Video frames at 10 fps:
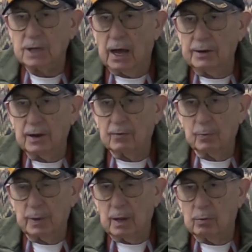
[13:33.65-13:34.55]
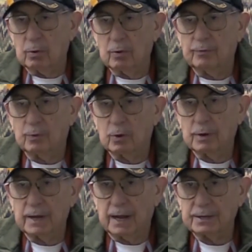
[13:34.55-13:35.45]
I'd never be able to
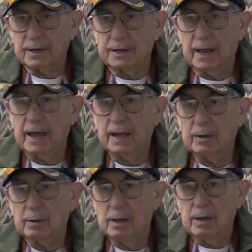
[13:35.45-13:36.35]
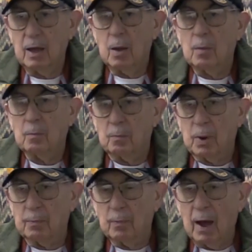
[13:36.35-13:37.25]
afford that today,
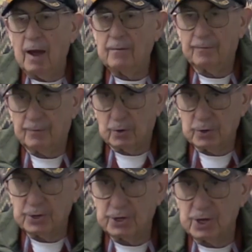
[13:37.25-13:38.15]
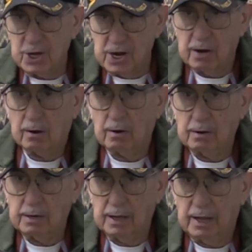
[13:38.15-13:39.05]
but my first
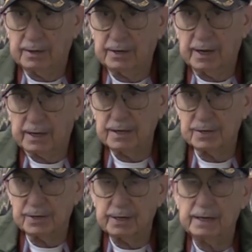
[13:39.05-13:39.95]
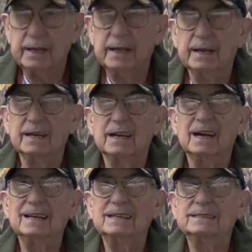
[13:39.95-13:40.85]
year at Dickinson in
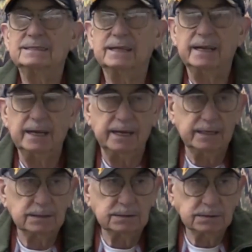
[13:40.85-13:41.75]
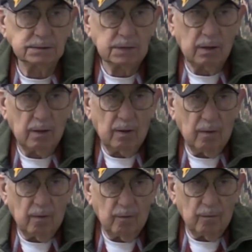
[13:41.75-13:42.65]

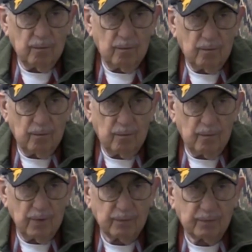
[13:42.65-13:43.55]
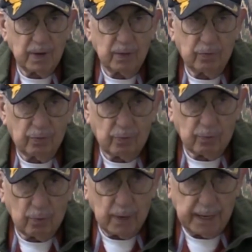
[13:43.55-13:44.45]

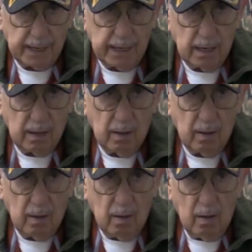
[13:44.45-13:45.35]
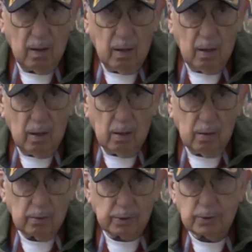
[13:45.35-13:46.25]
1953,
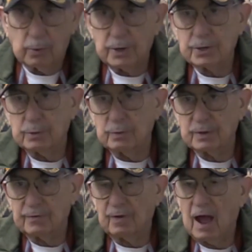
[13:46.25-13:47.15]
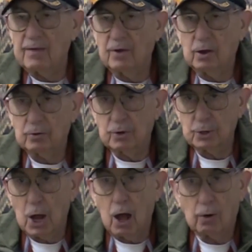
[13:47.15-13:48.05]
the tuition was
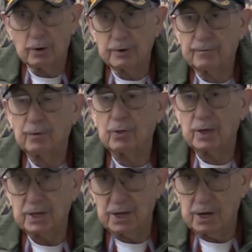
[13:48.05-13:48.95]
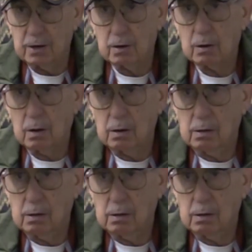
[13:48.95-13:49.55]
$500 for the year.